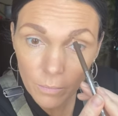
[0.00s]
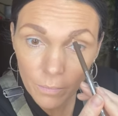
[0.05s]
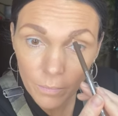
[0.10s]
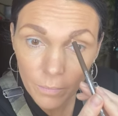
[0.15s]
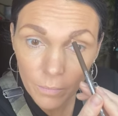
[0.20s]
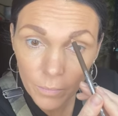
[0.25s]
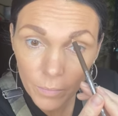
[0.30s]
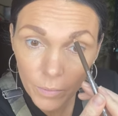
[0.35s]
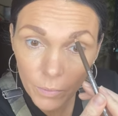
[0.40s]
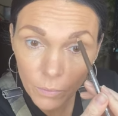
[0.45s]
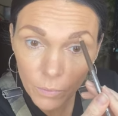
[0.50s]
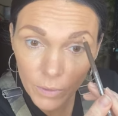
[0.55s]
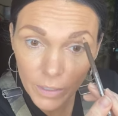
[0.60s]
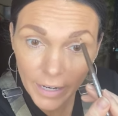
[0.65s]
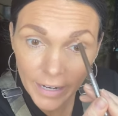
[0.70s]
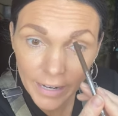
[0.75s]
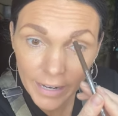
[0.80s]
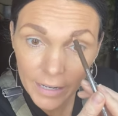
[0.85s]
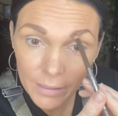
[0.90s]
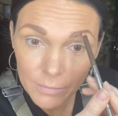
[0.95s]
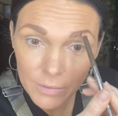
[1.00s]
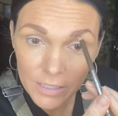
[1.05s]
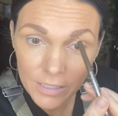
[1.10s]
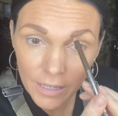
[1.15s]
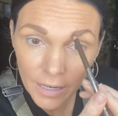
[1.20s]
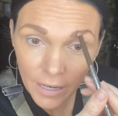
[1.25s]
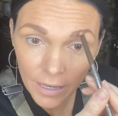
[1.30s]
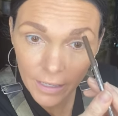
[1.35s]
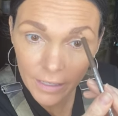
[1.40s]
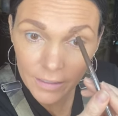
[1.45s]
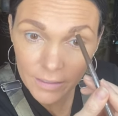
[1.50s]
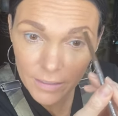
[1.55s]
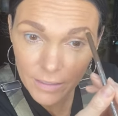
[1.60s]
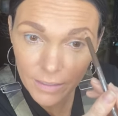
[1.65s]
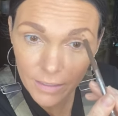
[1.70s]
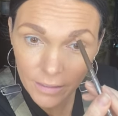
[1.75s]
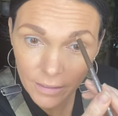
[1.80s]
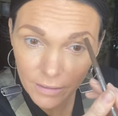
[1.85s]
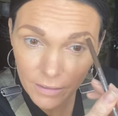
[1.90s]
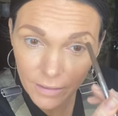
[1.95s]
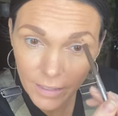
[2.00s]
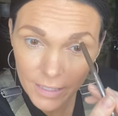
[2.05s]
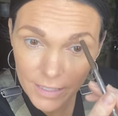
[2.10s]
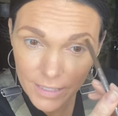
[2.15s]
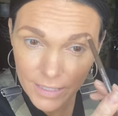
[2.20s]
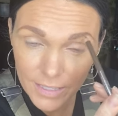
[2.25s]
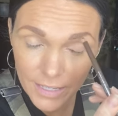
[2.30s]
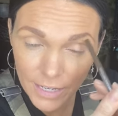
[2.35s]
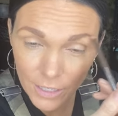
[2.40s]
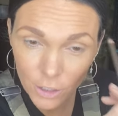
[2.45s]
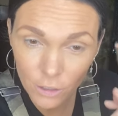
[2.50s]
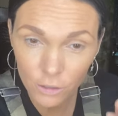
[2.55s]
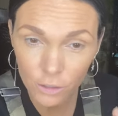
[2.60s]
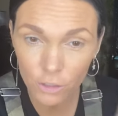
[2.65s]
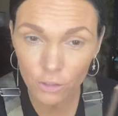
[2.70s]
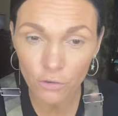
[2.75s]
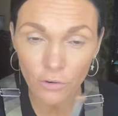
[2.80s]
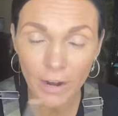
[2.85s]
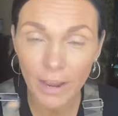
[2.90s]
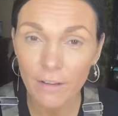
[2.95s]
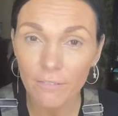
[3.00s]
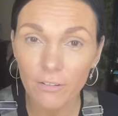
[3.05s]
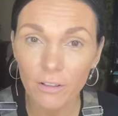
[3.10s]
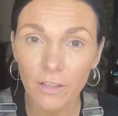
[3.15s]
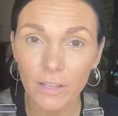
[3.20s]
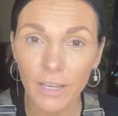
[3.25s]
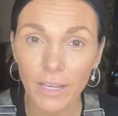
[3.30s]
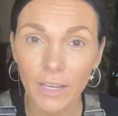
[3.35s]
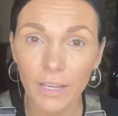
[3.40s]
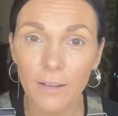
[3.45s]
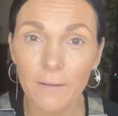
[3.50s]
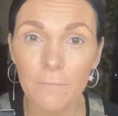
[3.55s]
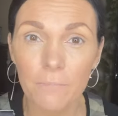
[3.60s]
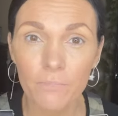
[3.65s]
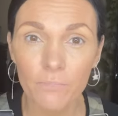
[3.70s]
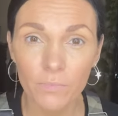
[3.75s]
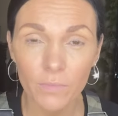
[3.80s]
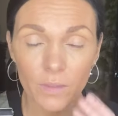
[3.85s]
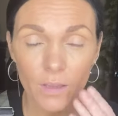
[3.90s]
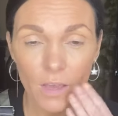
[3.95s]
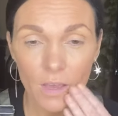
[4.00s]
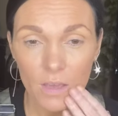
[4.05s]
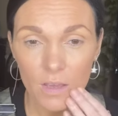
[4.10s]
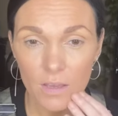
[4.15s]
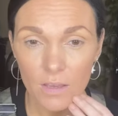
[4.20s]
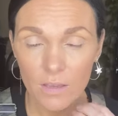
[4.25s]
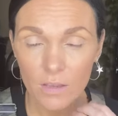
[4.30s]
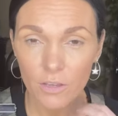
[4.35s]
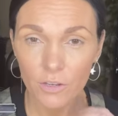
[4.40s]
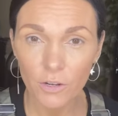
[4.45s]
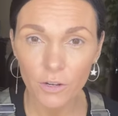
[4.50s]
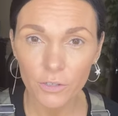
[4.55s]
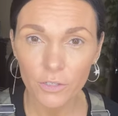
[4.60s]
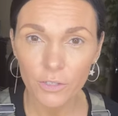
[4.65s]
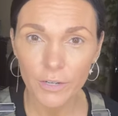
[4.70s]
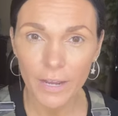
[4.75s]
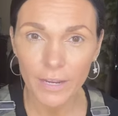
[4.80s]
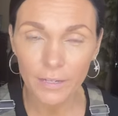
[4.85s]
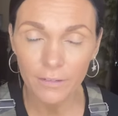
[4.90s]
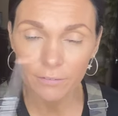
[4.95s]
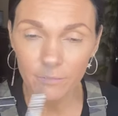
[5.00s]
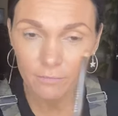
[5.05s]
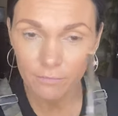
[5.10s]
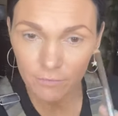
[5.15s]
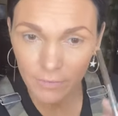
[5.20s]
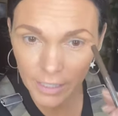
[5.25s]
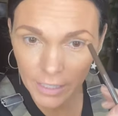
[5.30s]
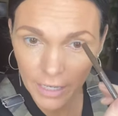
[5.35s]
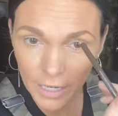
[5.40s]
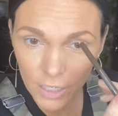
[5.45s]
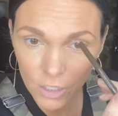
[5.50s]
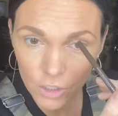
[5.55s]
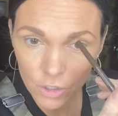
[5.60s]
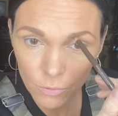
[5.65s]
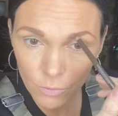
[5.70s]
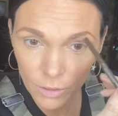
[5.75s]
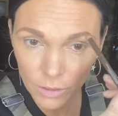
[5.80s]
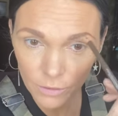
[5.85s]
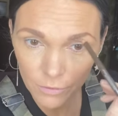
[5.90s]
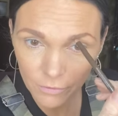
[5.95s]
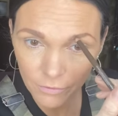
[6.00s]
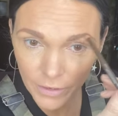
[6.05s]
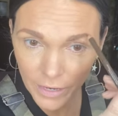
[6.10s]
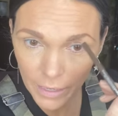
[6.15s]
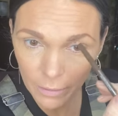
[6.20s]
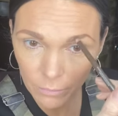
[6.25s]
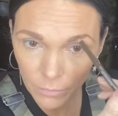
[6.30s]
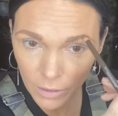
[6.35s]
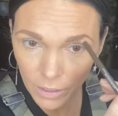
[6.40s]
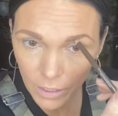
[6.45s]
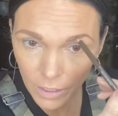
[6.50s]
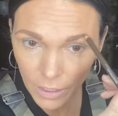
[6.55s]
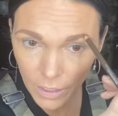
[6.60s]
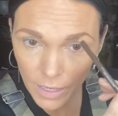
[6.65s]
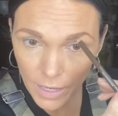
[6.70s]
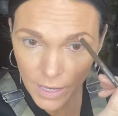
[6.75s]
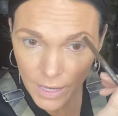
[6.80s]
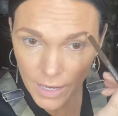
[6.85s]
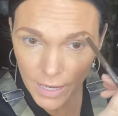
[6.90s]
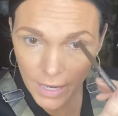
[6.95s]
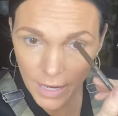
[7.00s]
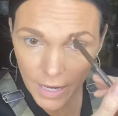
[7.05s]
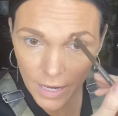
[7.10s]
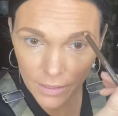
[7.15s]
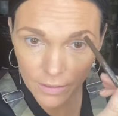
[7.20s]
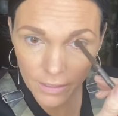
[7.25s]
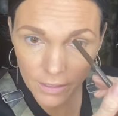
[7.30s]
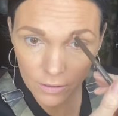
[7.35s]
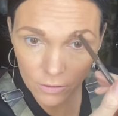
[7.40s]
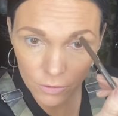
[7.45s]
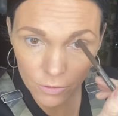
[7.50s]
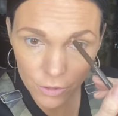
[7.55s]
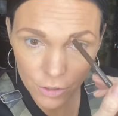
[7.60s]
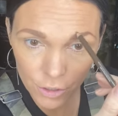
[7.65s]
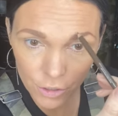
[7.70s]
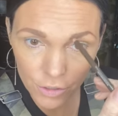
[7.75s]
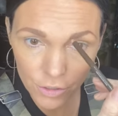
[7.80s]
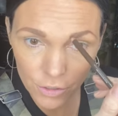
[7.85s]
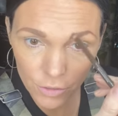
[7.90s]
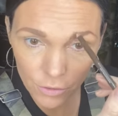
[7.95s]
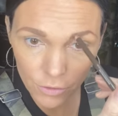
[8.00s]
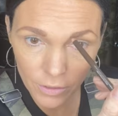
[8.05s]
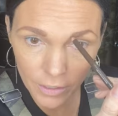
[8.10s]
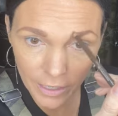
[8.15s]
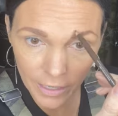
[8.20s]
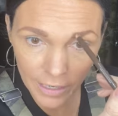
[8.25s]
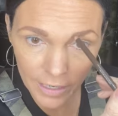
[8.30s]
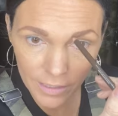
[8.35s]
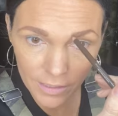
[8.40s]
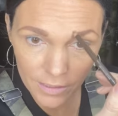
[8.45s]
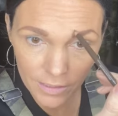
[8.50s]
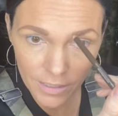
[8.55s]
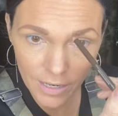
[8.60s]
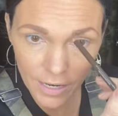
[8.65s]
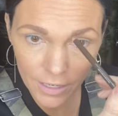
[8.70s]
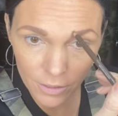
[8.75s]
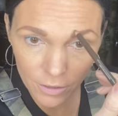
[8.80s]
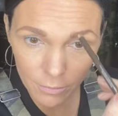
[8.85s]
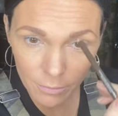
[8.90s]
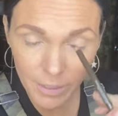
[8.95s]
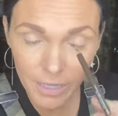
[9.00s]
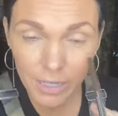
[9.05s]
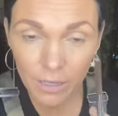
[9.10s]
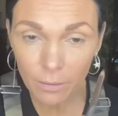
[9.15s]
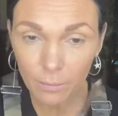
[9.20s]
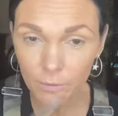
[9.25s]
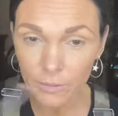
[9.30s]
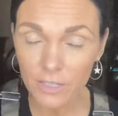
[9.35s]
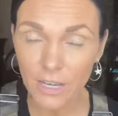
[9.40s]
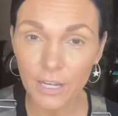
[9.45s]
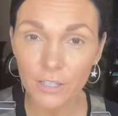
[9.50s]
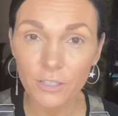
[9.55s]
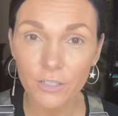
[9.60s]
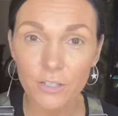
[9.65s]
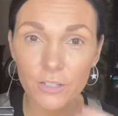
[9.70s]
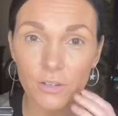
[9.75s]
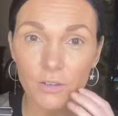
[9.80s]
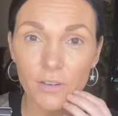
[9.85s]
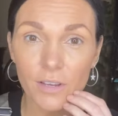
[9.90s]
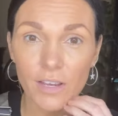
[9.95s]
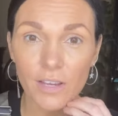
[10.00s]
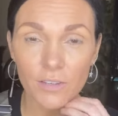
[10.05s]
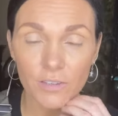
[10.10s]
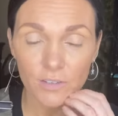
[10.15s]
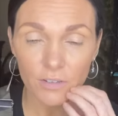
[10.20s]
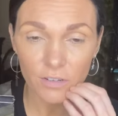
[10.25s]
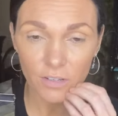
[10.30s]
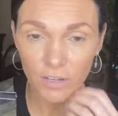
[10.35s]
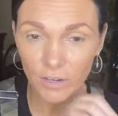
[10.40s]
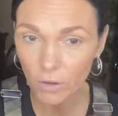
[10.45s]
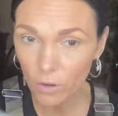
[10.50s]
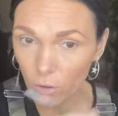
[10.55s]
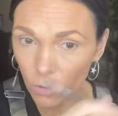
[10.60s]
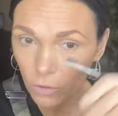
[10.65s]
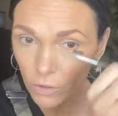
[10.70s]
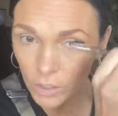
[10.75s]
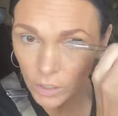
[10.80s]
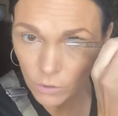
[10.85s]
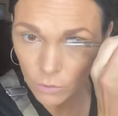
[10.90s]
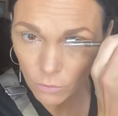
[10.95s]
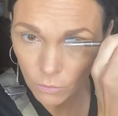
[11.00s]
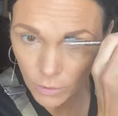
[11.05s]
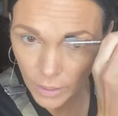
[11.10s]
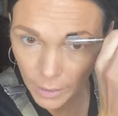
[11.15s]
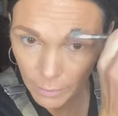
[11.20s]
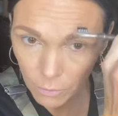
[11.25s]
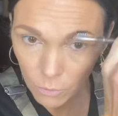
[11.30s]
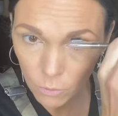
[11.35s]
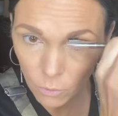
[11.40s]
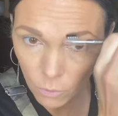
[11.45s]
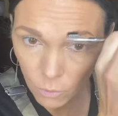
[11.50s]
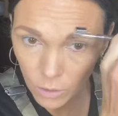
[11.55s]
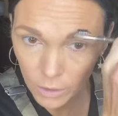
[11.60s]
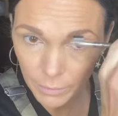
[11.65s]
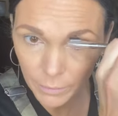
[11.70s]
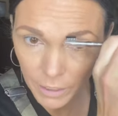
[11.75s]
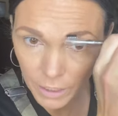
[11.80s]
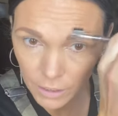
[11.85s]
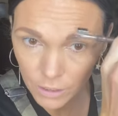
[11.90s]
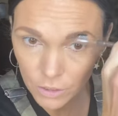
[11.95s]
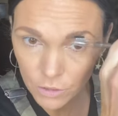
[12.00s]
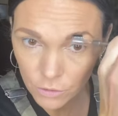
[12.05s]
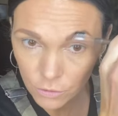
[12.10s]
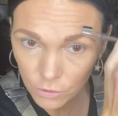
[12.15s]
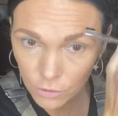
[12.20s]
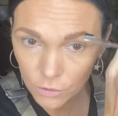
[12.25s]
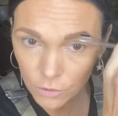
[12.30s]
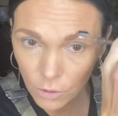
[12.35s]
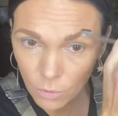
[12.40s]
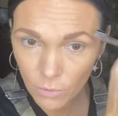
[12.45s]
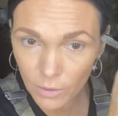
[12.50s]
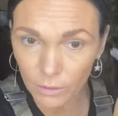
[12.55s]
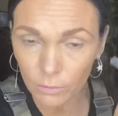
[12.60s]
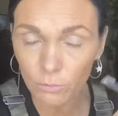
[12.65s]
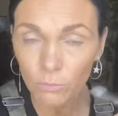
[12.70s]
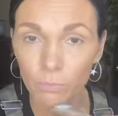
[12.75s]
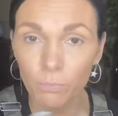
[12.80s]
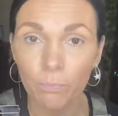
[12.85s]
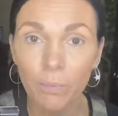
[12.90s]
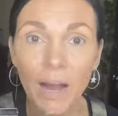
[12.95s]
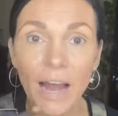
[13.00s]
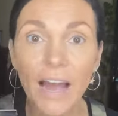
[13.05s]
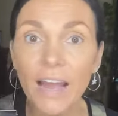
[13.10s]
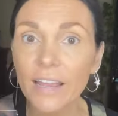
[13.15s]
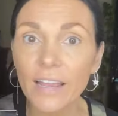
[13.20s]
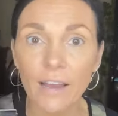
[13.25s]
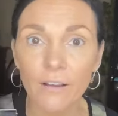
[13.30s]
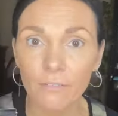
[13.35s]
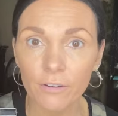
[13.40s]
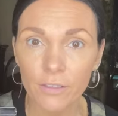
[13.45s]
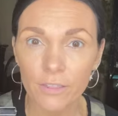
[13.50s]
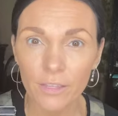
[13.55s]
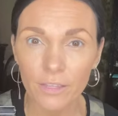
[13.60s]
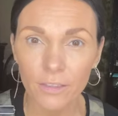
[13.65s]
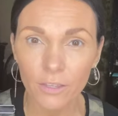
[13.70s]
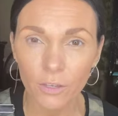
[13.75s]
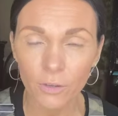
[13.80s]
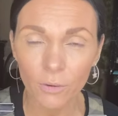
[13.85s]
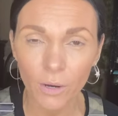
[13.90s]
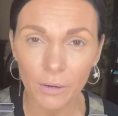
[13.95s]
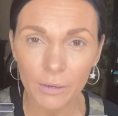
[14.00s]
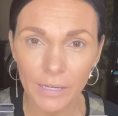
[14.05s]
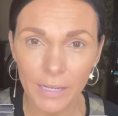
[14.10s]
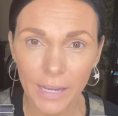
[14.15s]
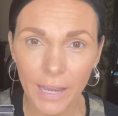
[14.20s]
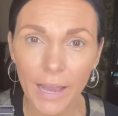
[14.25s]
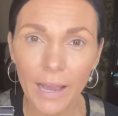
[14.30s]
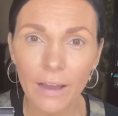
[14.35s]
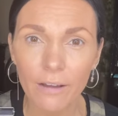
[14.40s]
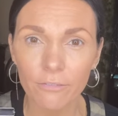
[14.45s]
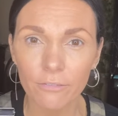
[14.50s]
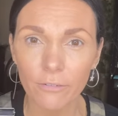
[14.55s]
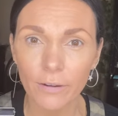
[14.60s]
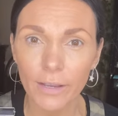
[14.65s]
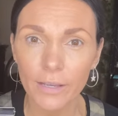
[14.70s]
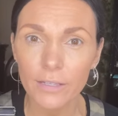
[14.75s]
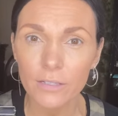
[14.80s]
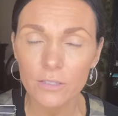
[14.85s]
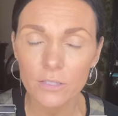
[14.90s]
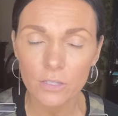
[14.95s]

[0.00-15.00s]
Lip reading: But what I am saying is, like, let's say you're traveling, you know, you're on a vacation with your family and they lose your suitcase and your makeup was on your suitcase and you're like, holy crap, well, what am I going to do? You don't want to buy everything that you already have, right?